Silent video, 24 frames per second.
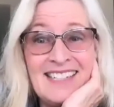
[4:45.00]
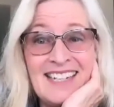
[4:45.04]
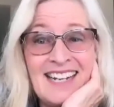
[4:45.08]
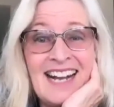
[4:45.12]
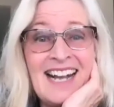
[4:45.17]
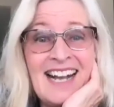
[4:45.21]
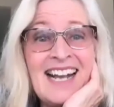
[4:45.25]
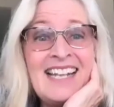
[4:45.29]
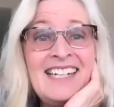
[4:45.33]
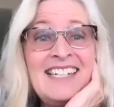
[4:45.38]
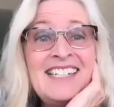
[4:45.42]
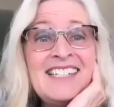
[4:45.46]

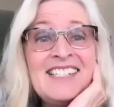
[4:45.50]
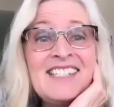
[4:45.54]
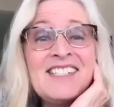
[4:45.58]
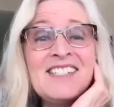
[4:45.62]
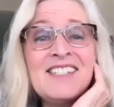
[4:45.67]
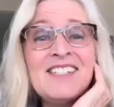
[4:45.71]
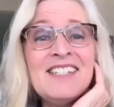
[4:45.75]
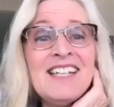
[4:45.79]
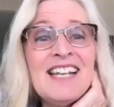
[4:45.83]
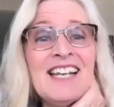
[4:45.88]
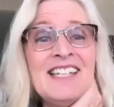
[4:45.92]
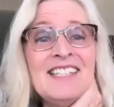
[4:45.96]

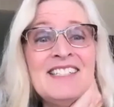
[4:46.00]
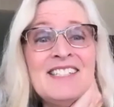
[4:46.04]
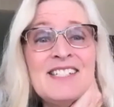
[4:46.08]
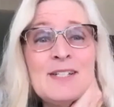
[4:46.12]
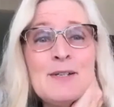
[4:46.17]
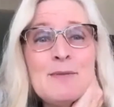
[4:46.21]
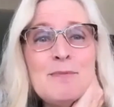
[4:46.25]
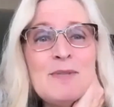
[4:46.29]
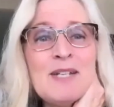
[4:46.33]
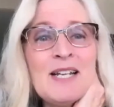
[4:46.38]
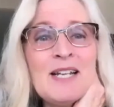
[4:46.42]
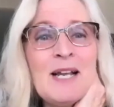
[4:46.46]
Honestly, and
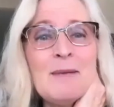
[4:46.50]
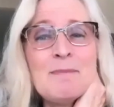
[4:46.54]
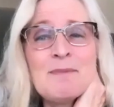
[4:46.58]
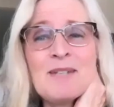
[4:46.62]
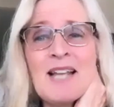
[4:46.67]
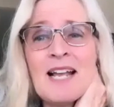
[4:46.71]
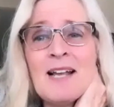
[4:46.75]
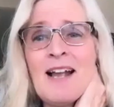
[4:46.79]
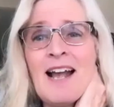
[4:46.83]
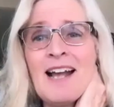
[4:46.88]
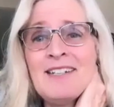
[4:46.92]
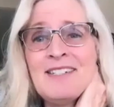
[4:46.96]
sometimes
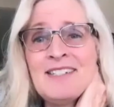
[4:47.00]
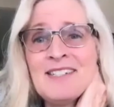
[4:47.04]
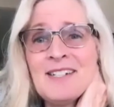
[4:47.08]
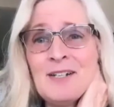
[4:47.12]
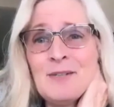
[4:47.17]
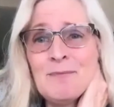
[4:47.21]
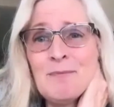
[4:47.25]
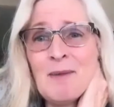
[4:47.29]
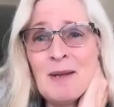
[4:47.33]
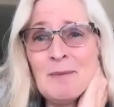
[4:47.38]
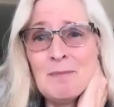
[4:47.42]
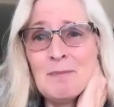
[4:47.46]
I
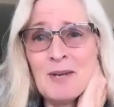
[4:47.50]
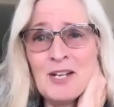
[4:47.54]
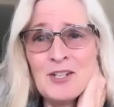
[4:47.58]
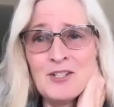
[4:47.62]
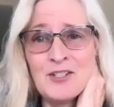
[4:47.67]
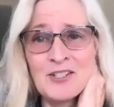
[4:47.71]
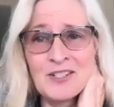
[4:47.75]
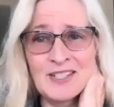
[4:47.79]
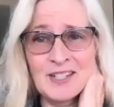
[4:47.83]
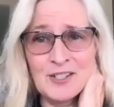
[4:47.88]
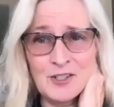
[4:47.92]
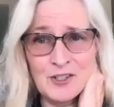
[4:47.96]
tell my
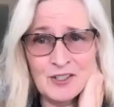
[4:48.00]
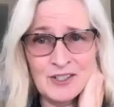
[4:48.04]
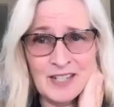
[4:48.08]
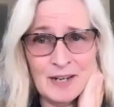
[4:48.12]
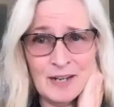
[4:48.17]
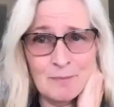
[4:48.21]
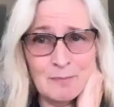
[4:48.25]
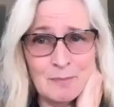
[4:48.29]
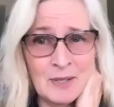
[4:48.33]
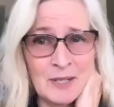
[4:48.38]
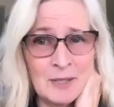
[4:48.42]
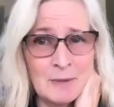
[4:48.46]
patients I should
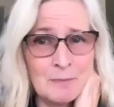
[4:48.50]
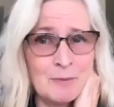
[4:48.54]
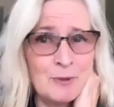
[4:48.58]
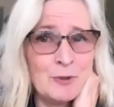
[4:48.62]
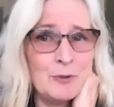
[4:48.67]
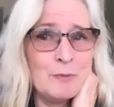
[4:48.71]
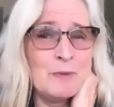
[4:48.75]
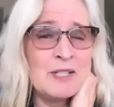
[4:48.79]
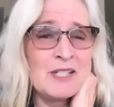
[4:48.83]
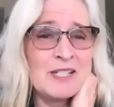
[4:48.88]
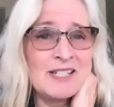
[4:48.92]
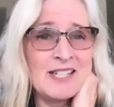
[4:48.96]
have pee,
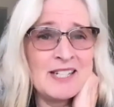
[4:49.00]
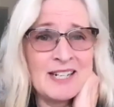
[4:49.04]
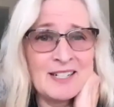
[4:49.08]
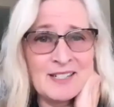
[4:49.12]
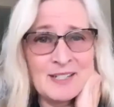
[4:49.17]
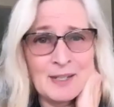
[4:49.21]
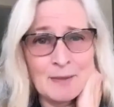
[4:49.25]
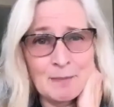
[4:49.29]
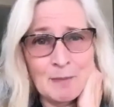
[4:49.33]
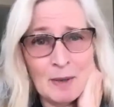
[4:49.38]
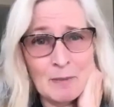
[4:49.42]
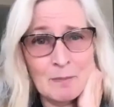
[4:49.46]
poop, and
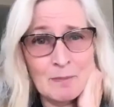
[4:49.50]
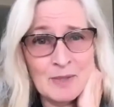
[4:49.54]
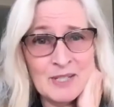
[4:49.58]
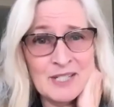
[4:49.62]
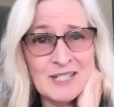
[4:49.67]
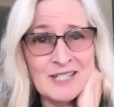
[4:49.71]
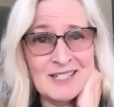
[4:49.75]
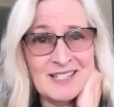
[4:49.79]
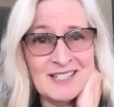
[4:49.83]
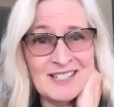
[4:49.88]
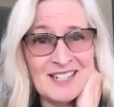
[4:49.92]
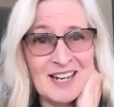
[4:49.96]
sex on my
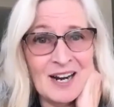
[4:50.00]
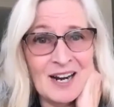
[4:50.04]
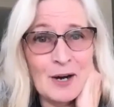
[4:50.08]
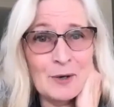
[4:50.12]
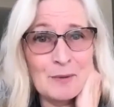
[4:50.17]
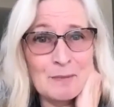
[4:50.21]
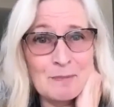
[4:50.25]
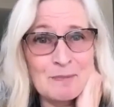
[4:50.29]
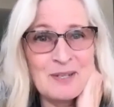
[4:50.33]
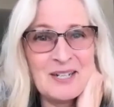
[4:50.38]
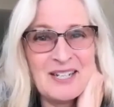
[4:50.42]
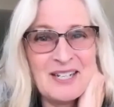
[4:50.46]
business
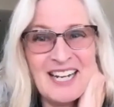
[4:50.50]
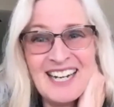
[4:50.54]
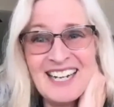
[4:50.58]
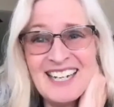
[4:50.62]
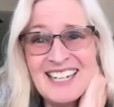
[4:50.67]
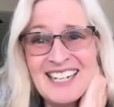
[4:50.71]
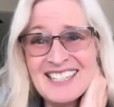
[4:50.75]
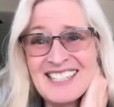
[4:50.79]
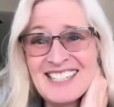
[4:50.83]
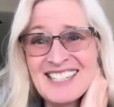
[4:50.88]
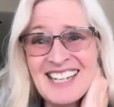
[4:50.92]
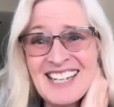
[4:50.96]
card,
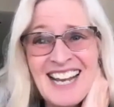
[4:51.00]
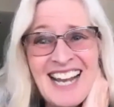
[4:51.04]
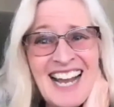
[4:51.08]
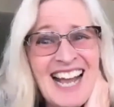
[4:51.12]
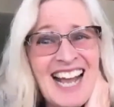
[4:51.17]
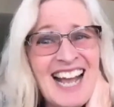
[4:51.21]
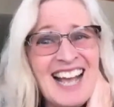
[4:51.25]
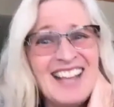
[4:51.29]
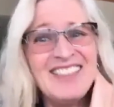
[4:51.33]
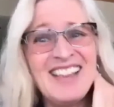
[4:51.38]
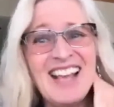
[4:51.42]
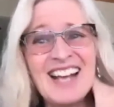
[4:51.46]
because
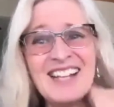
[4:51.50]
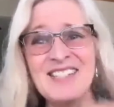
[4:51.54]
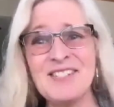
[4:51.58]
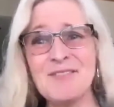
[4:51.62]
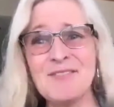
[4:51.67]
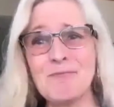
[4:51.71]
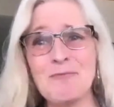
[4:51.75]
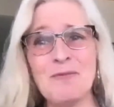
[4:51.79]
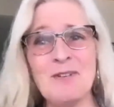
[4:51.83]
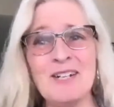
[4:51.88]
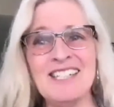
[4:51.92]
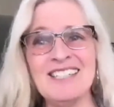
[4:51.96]
that's
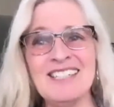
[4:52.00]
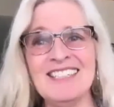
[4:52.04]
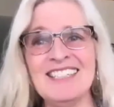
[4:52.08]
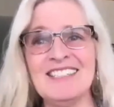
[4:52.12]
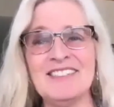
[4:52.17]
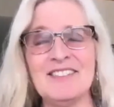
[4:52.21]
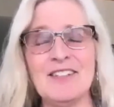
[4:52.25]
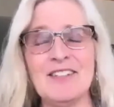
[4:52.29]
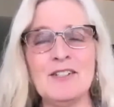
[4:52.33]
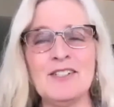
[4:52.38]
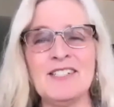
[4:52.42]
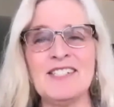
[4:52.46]
really,
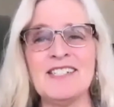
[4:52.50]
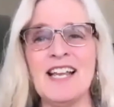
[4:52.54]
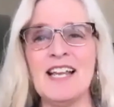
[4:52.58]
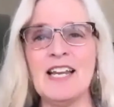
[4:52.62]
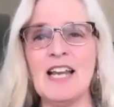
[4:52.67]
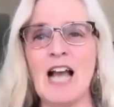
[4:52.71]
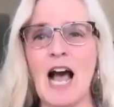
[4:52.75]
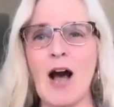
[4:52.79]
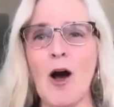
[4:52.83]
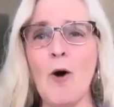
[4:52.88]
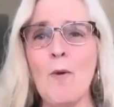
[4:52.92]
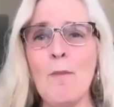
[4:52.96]
they'll
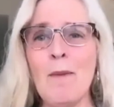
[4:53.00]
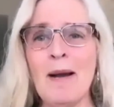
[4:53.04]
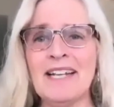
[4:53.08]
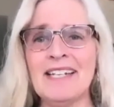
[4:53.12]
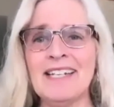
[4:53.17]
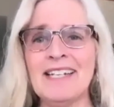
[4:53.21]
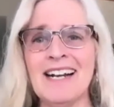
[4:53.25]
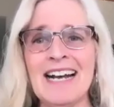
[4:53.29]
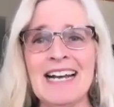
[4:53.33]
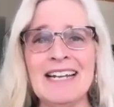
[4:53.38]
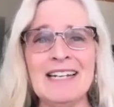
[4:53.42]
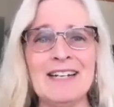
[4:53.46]
say, oh my
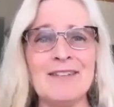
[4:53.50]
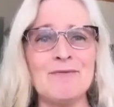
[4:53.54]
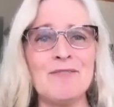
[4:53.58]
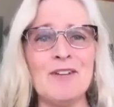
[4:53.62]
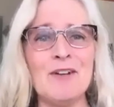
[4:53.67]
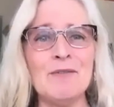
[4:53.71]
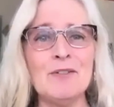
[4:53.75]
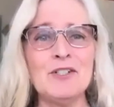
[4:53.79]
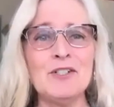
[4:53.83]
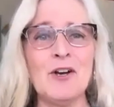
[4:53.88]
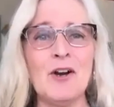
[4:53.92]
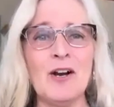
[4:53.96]
God, I've
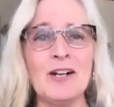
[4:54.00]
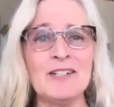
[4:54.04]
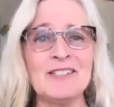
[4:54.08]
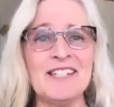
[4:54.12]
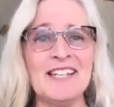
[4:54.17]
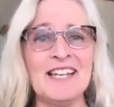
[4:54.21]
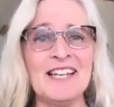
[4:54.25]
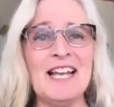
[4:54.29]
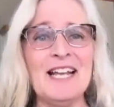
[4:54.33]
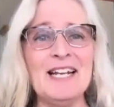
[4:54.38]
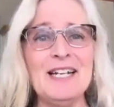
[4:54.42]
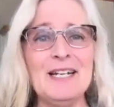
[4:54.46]
never talked
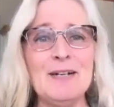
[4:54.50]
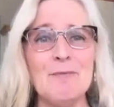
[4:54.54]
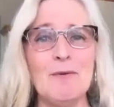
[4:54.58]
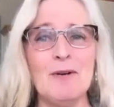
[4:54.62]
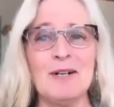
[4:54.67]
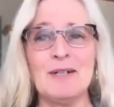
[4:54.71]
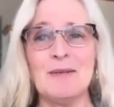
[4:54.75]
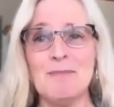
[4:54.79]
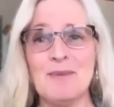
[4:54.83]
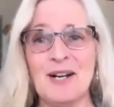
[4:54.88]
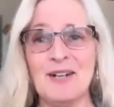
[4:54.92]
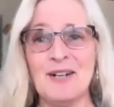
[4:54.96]
to
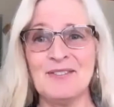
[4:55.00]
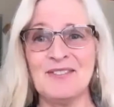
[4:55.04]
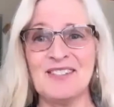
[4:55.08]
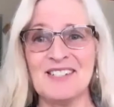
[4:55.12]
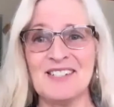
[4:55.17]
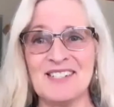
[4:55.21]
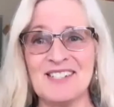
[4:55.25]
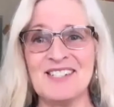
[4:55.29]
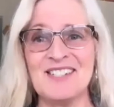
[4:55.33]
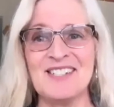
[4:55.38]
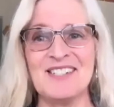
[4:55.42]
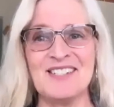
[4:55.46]
anyone about
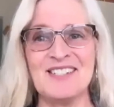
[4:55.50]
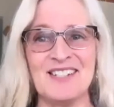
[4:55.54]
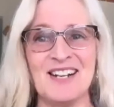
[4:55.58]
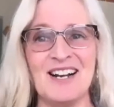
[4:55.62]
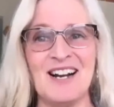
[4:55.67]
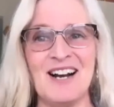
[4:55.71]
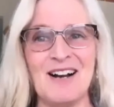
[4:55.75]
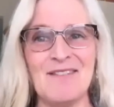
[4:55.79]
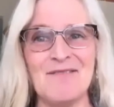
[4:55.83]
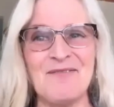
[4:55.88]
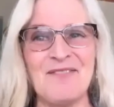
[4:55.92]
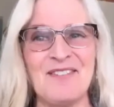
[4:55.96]
this
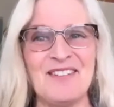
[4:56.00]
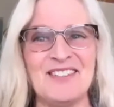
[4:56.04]
stuff.